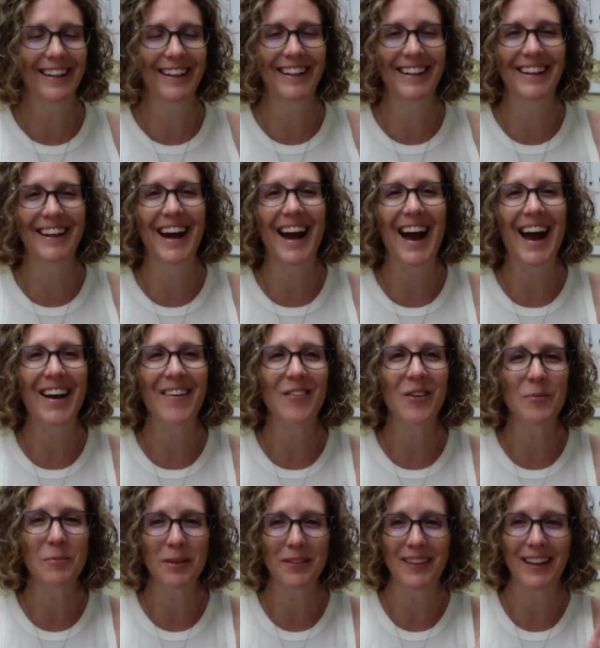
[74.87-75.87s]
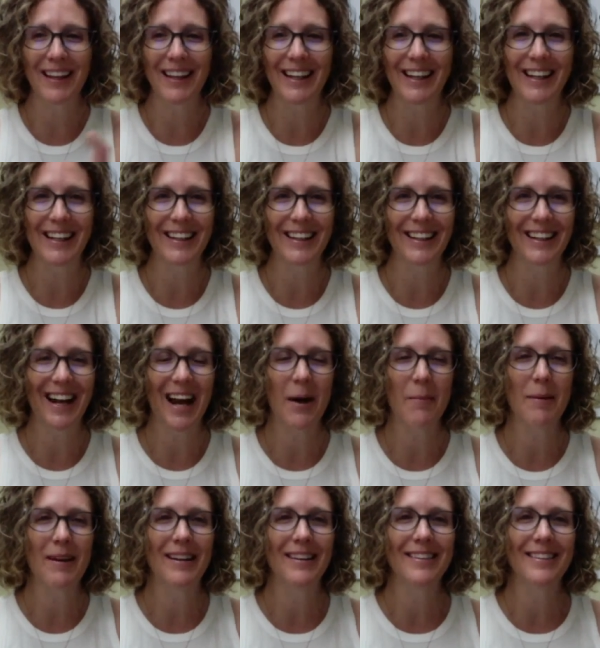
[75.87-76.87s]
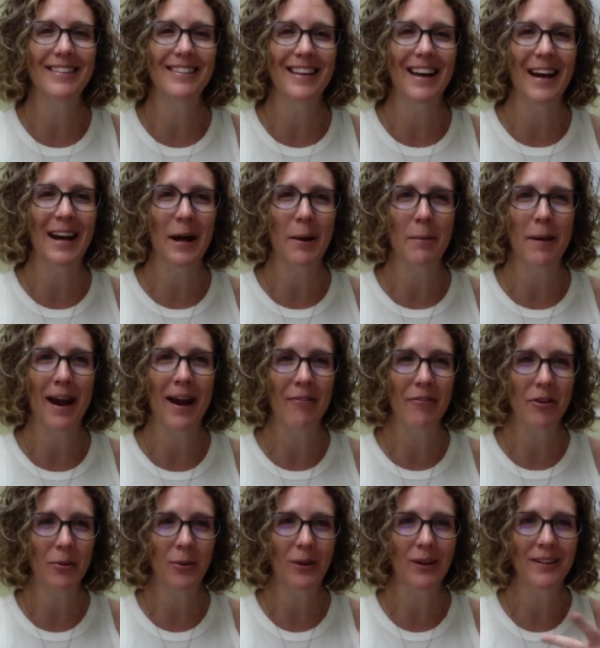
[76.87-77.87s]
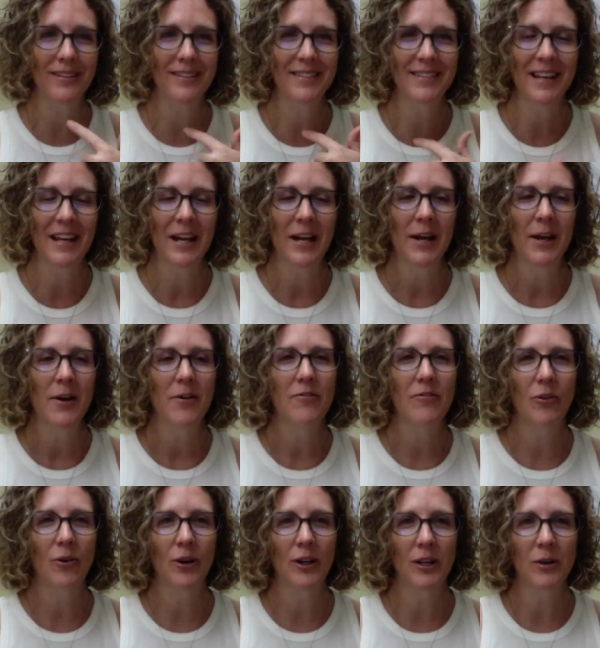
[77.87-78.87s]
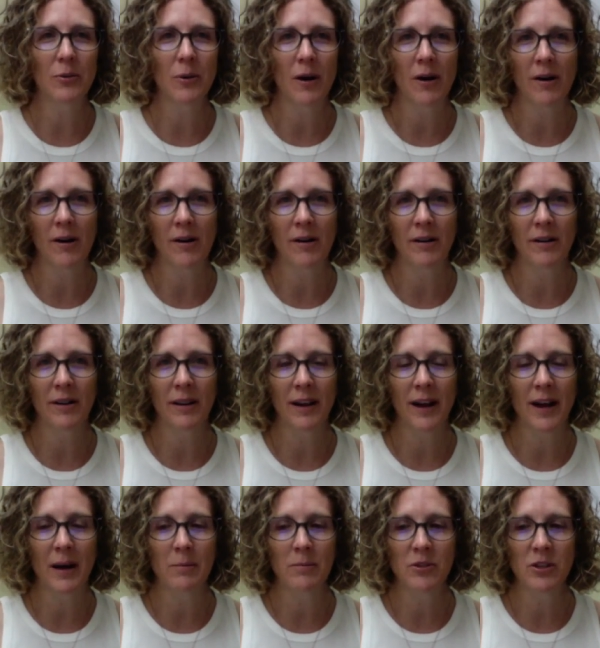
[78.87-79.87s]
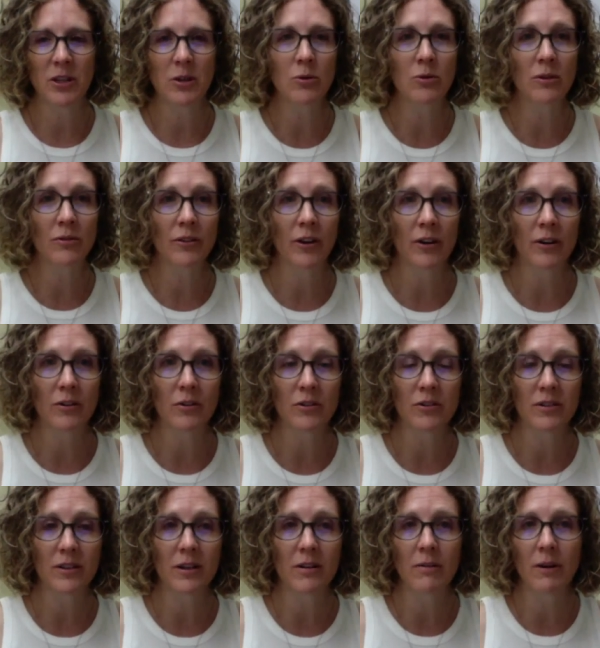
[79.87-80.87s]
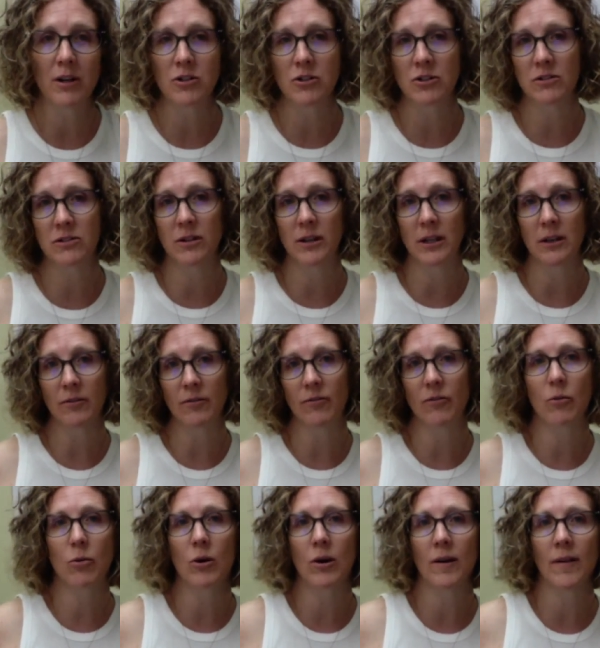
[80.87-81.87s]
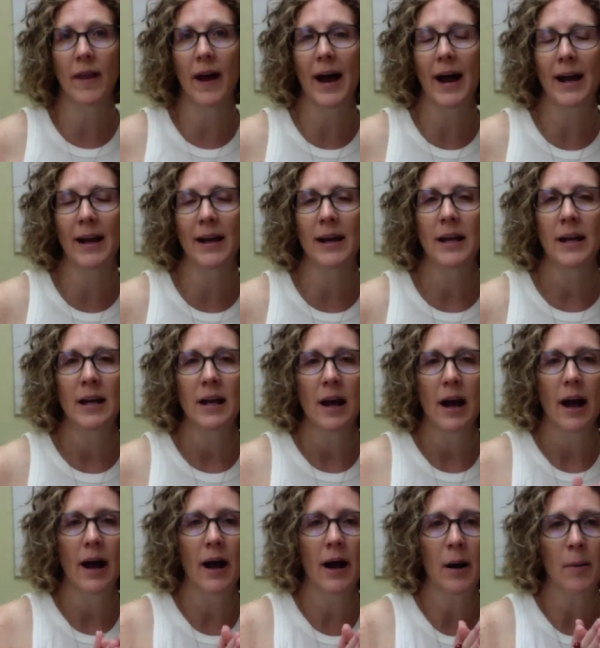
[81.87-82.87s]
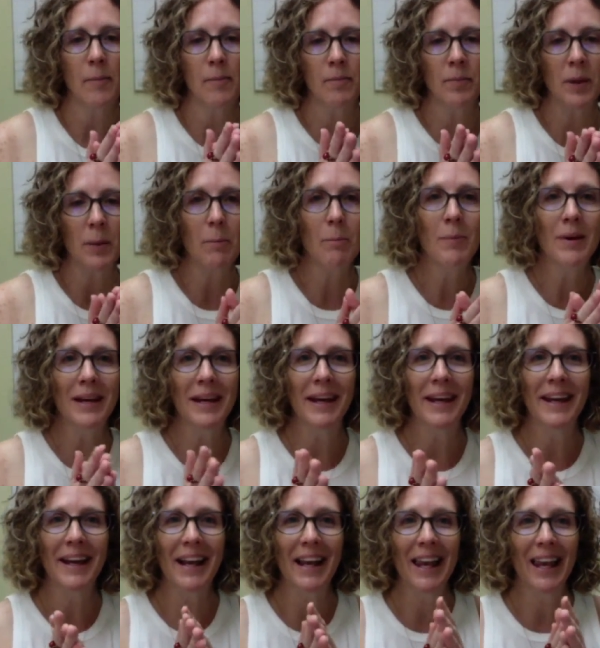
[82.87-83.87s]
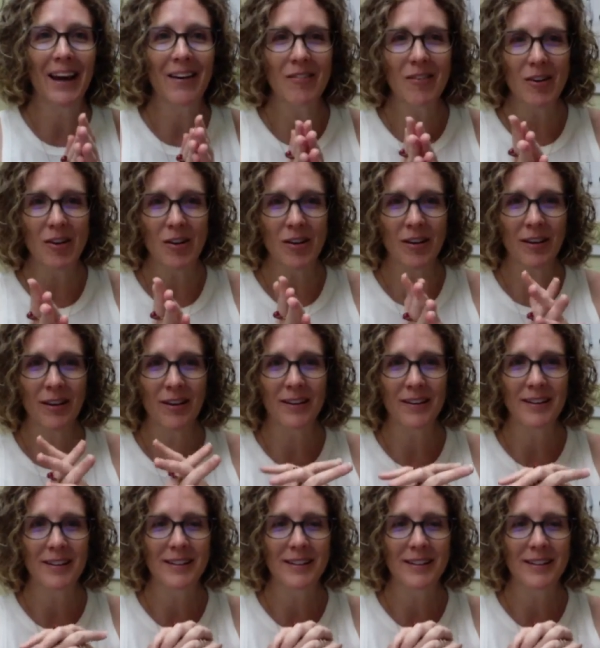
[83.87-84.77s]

I will put the link in the comments um, afterwards for you all um, to use if you're interested in registering for that um, mid level